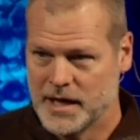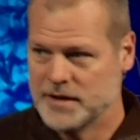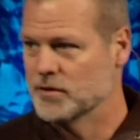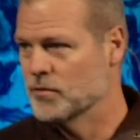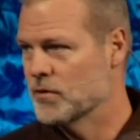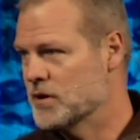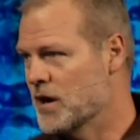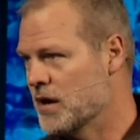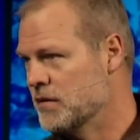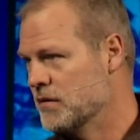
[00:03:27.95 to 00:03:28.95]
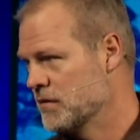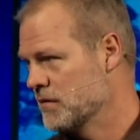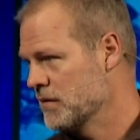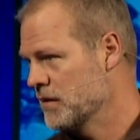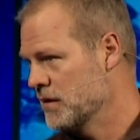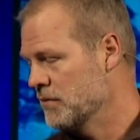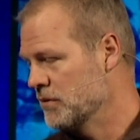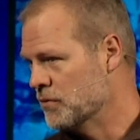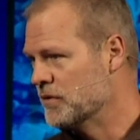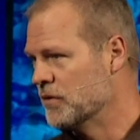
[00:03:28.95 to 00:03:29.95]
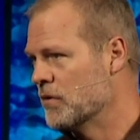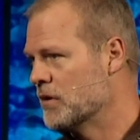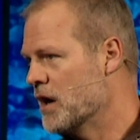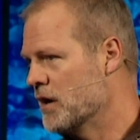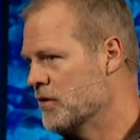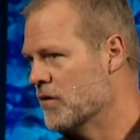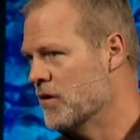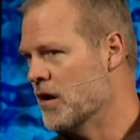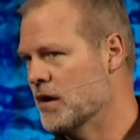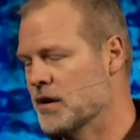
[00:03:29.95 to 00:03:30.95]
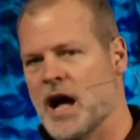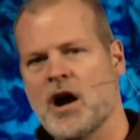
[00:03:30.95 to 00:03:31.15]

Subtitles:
in the Lord God, toward the Lord God in your heart?